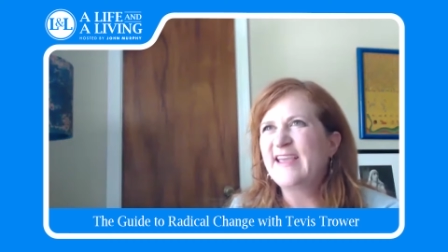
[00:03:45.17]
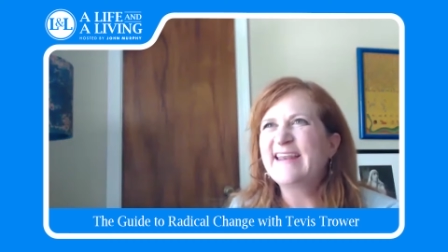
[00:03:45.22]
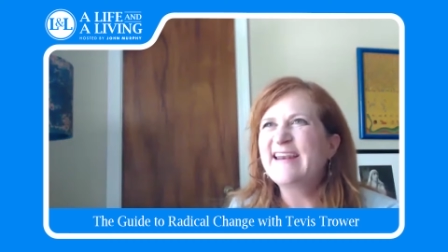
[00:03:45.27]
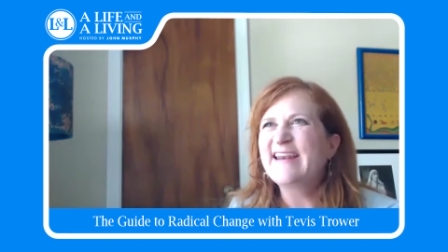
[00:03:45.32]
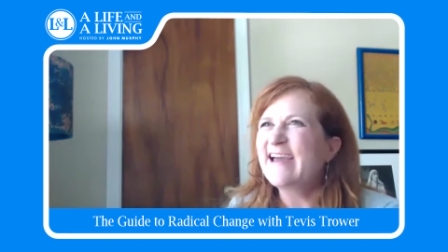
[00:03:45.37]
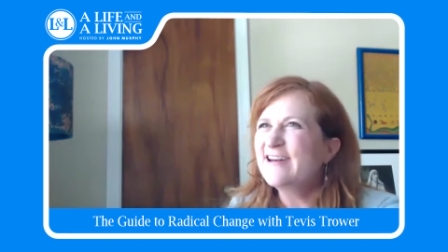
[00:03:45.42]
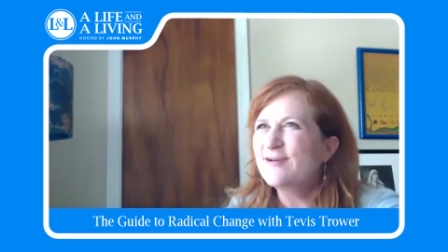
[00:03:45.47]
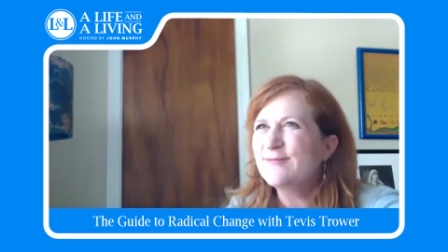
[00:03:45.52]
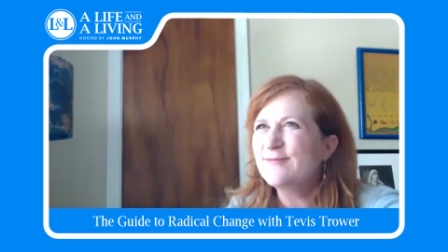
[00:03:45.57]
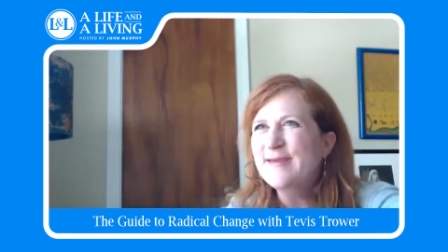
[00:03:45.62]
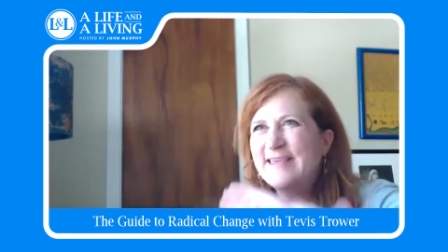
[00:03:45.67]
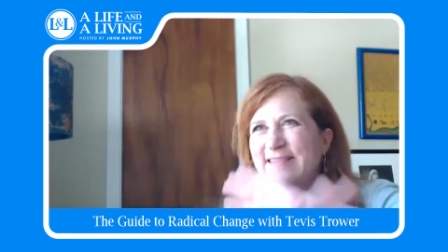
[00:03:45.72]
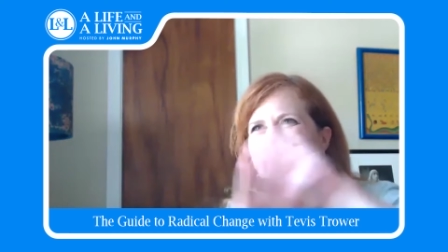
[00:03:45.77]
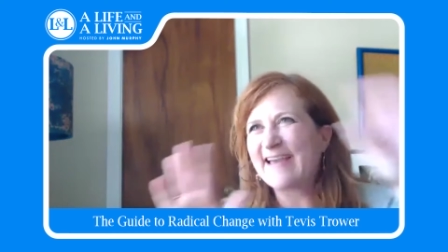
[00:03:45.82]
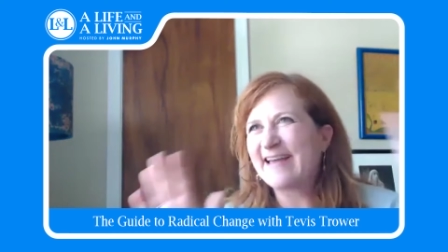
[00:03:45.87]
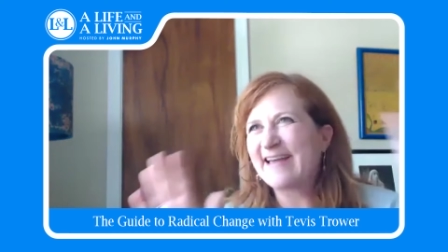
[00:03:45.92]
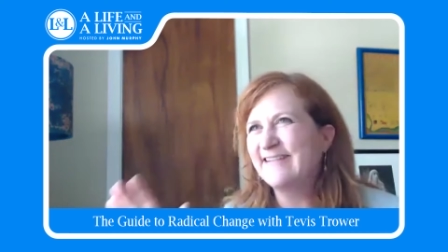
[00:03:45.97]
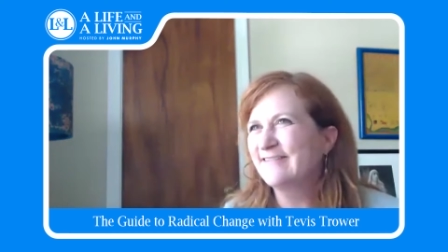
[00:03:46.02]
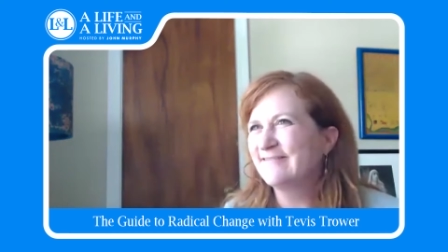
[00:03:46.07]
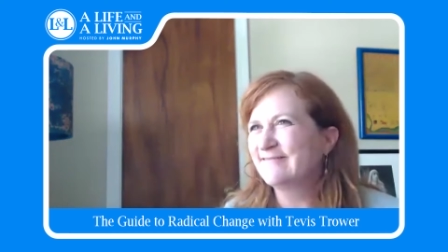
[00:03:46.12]
And I don't mean
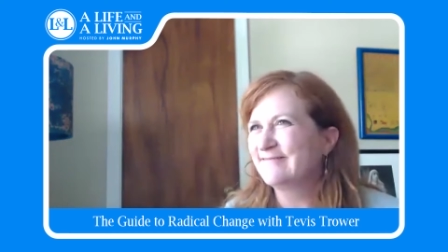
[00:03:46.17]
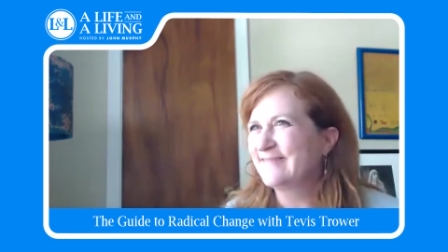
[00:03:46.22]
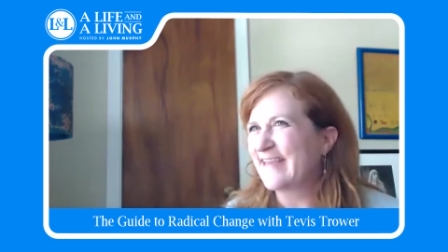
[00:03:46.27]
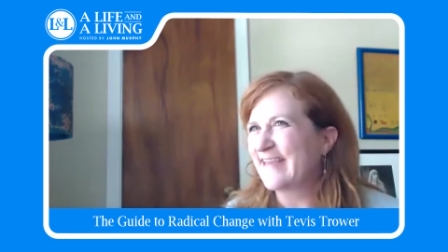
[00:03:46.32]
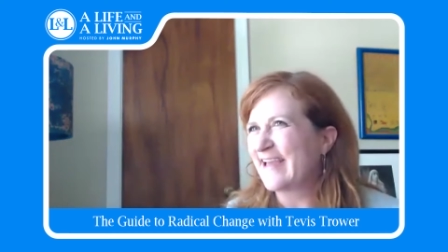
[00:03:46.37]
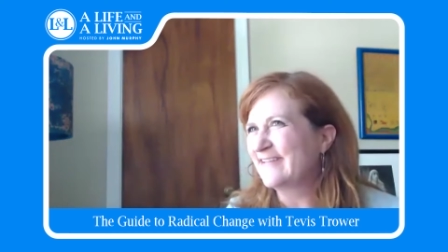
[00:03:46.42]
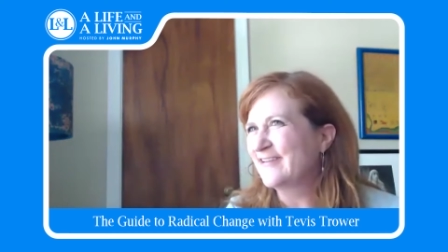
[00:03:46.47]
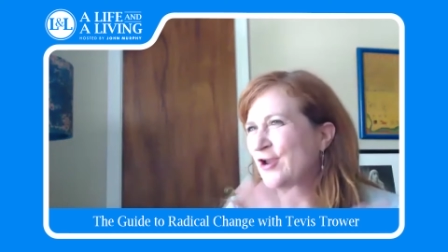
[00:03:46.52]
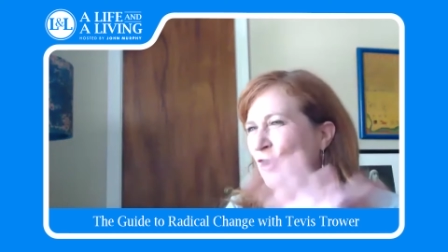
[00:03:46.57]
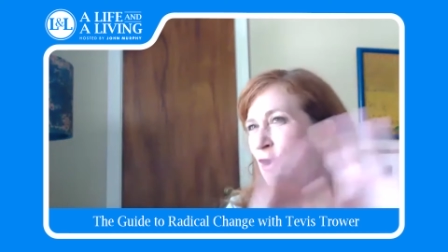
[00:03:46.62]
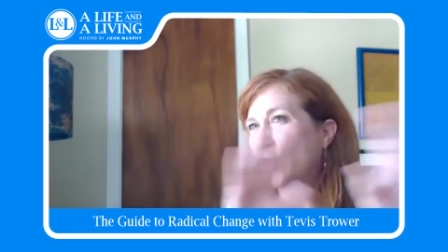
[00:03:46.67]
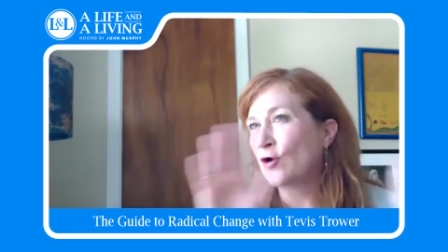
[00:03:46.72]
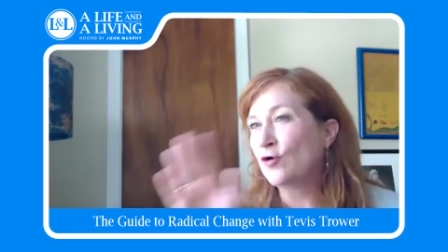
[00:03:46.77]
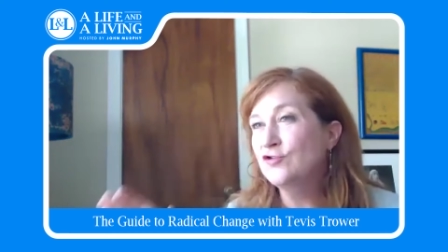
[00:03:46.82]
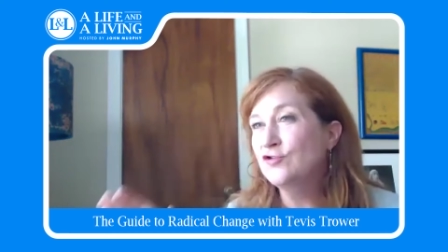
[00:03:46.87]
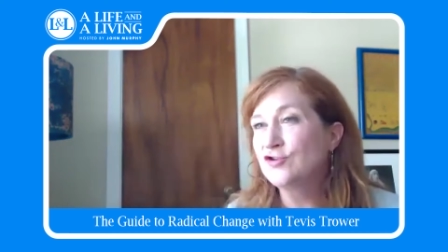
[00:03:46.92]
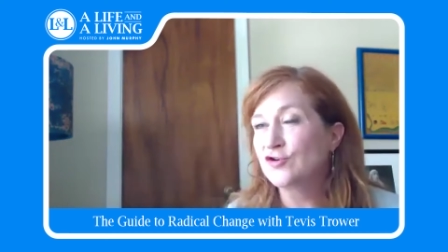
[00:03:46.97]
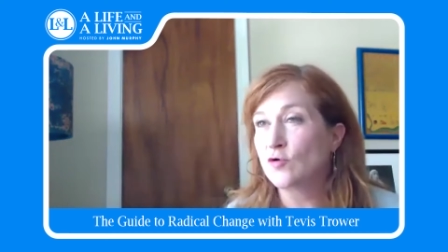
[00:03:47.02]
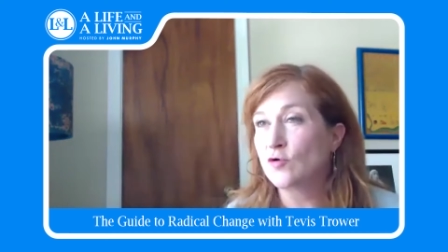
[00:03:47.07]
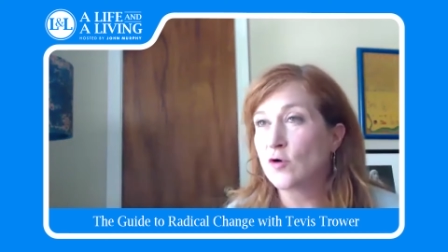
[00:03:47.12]
that
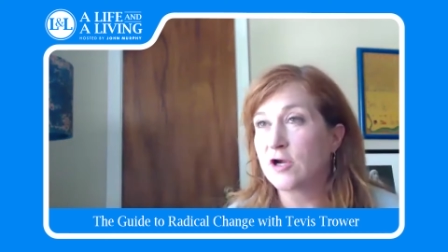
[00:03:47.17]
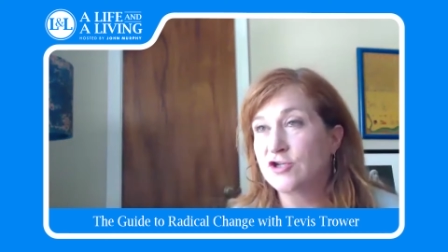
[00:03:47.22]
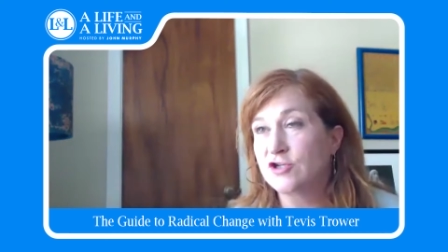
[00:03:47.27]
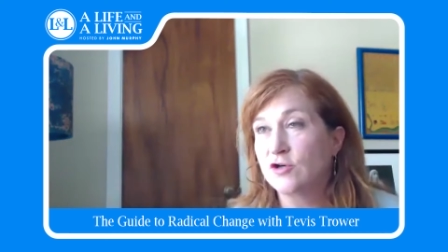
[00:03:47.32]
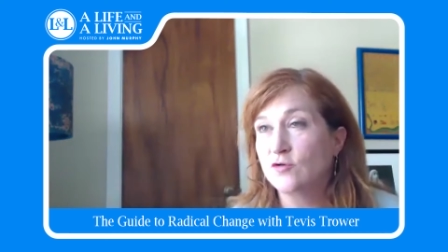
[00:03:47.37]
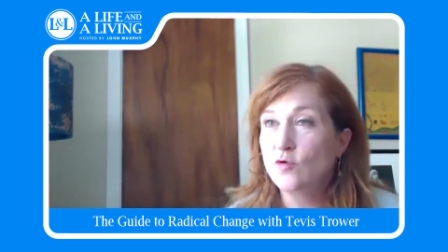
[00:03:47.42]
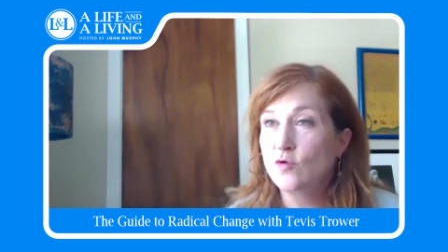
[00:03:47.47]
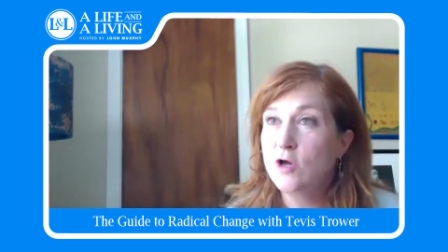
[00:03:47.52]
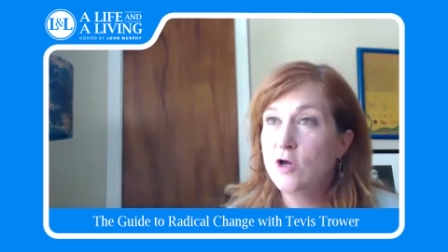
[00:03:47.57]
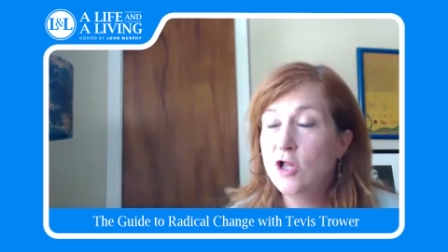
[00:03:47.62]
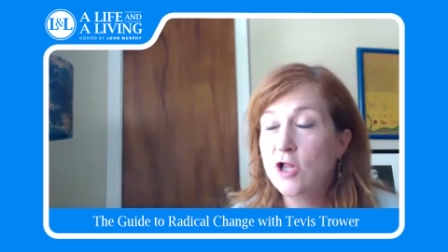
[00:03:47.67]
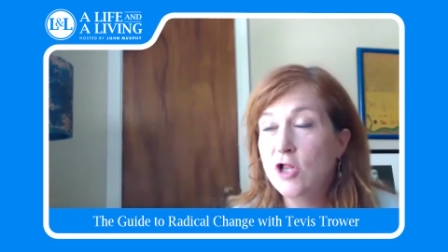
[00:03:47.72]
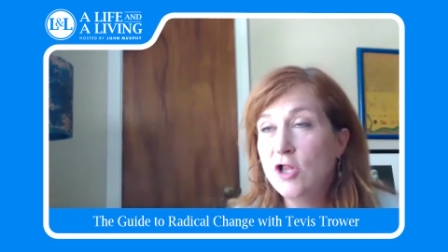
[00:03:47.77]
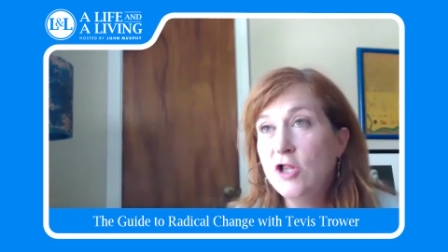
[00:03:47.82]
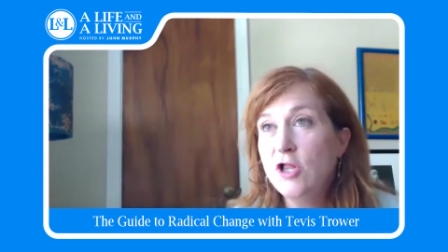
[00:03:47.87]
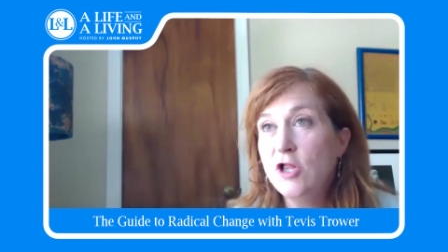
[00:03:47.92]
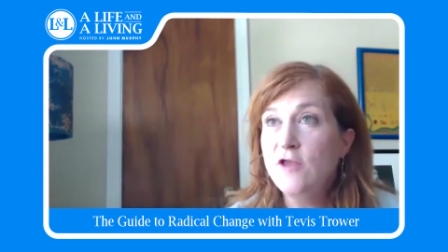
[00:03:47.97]
coach question, well,